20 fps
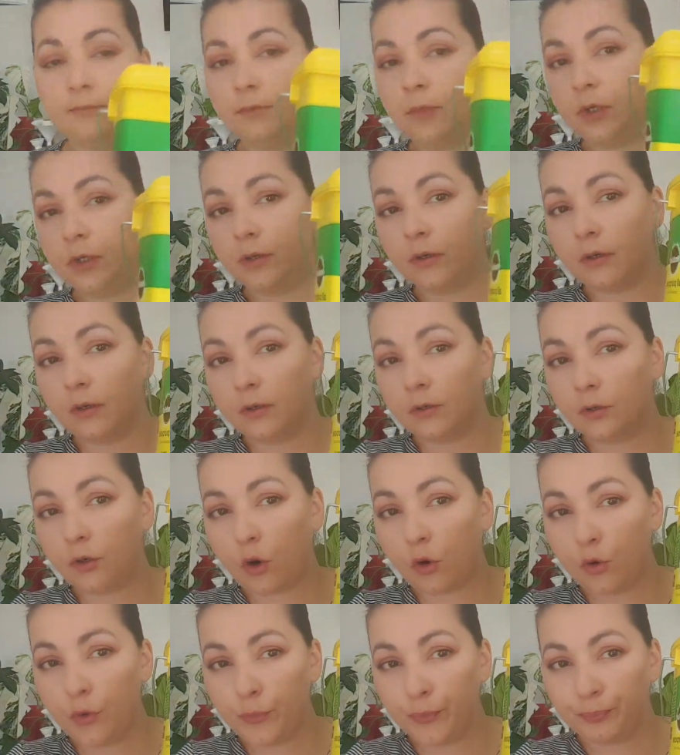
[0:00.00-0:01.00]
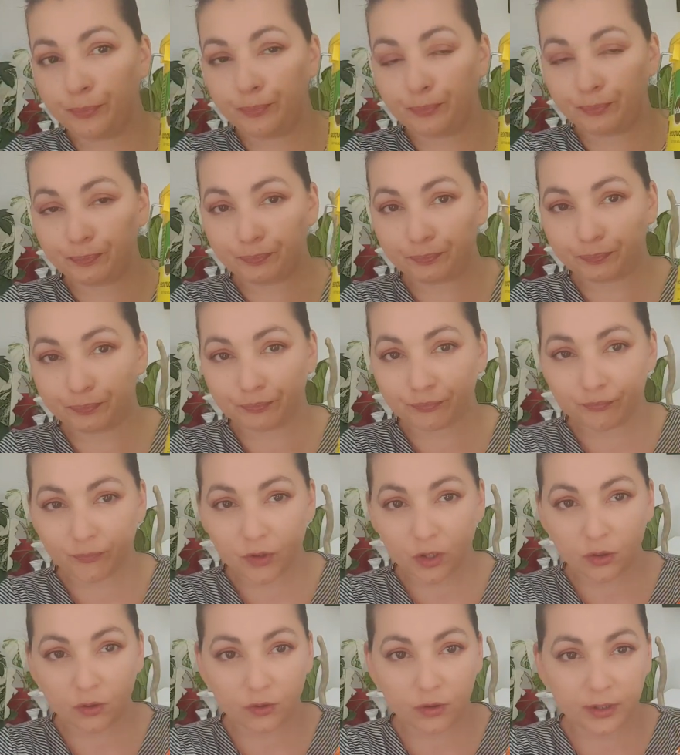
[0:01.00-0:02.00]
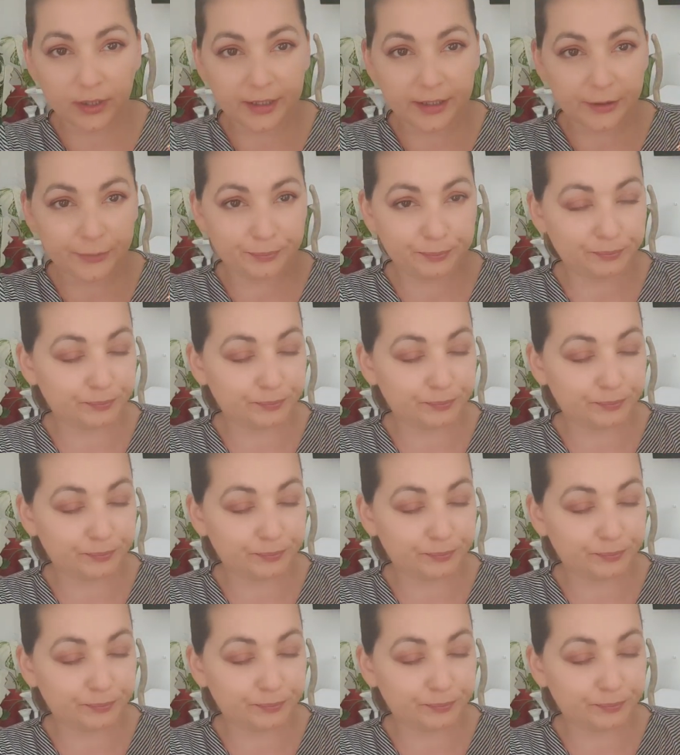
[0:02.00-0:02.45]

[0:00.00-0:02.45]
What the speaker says: Miracle Grow. All right.